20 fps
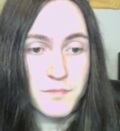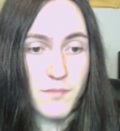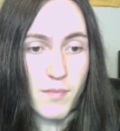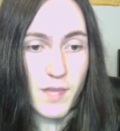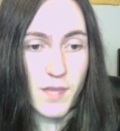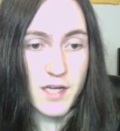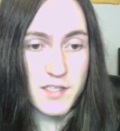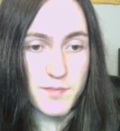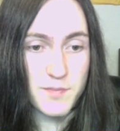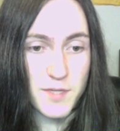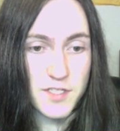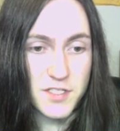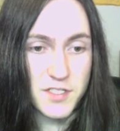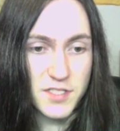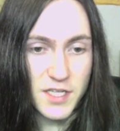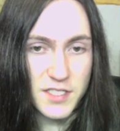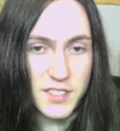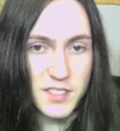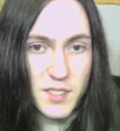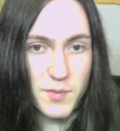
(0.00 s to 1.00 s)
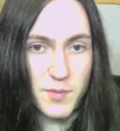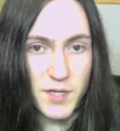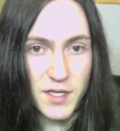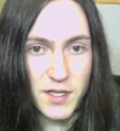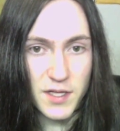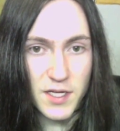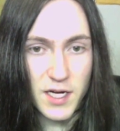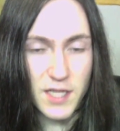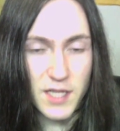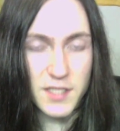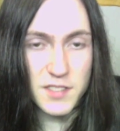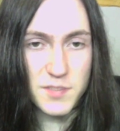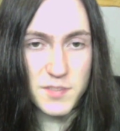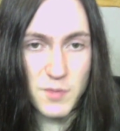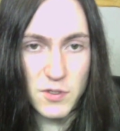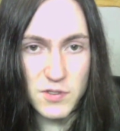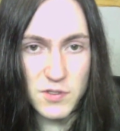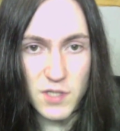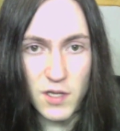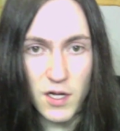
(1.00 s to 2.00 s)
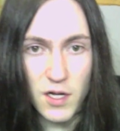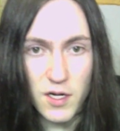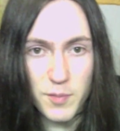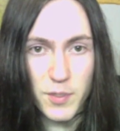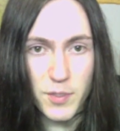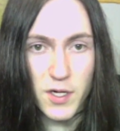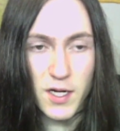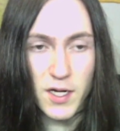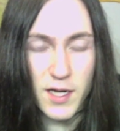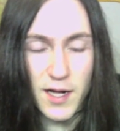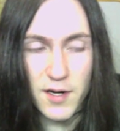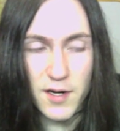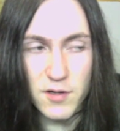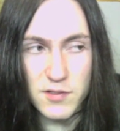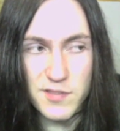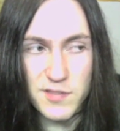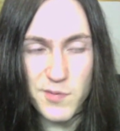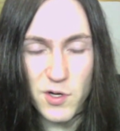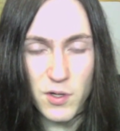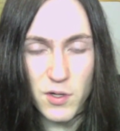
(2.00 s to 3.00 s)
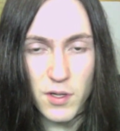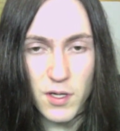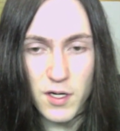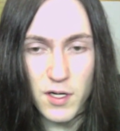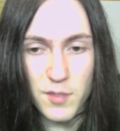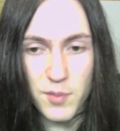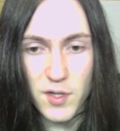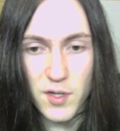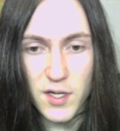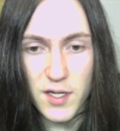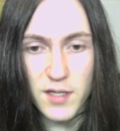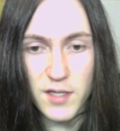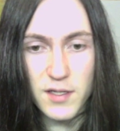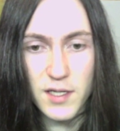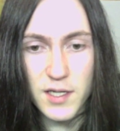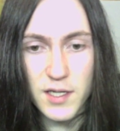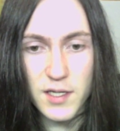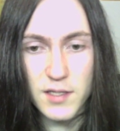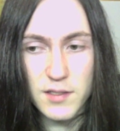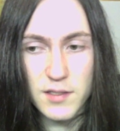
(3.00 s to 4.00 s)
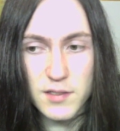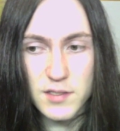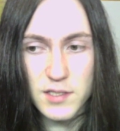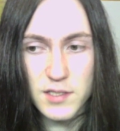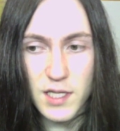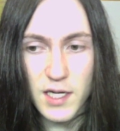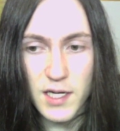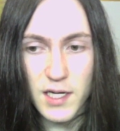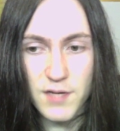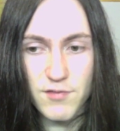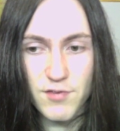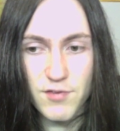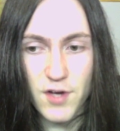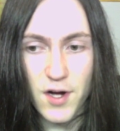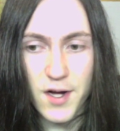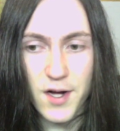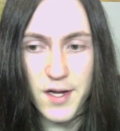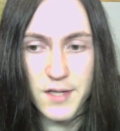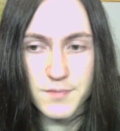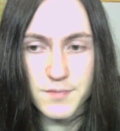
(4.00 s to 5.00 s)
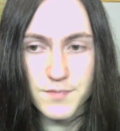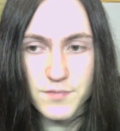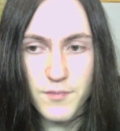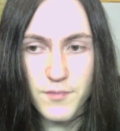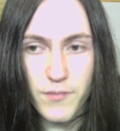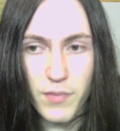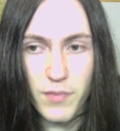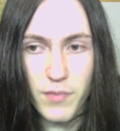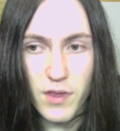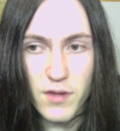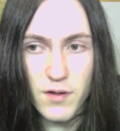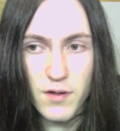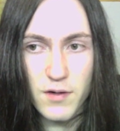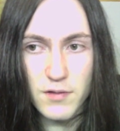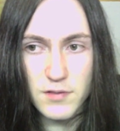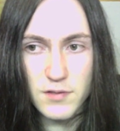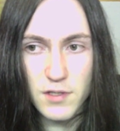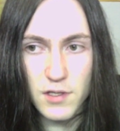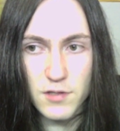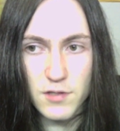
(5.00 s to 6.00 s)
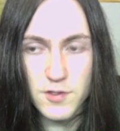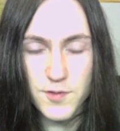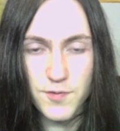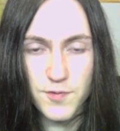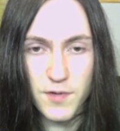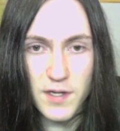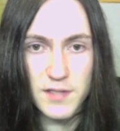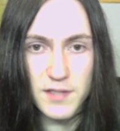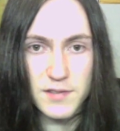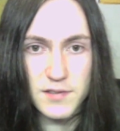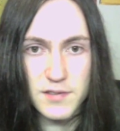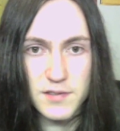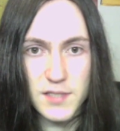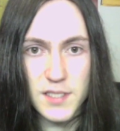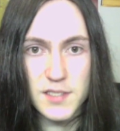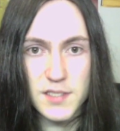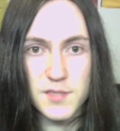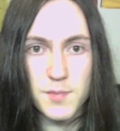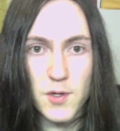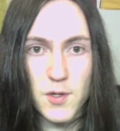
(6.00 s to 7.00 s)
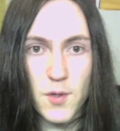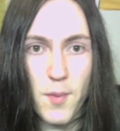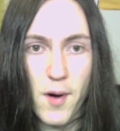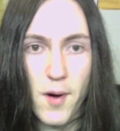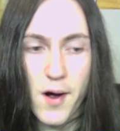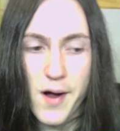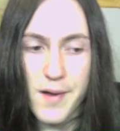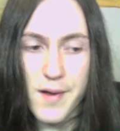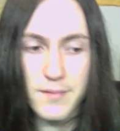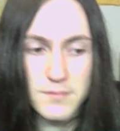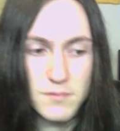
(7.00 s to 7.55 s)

As much as I seem like the guy that smokes a lot of pot, I don't smoke a lot of pot. And I've got close friends that smoke pot,